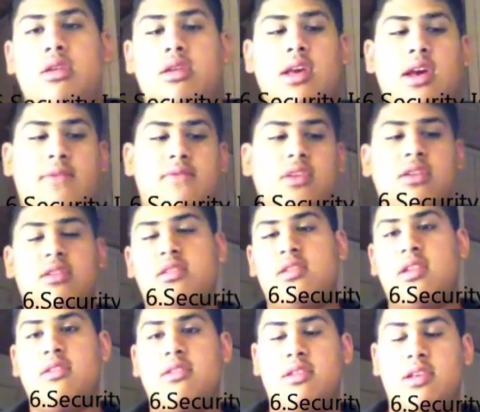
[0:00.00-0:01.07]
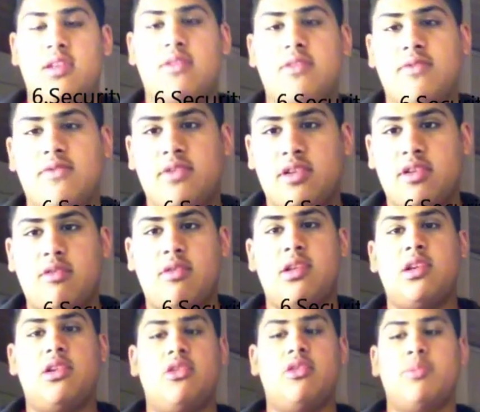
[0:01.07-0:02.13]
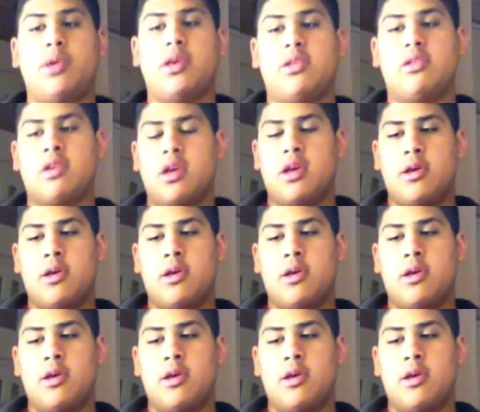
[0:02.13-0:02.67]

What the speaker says: you have to consider this security issues, because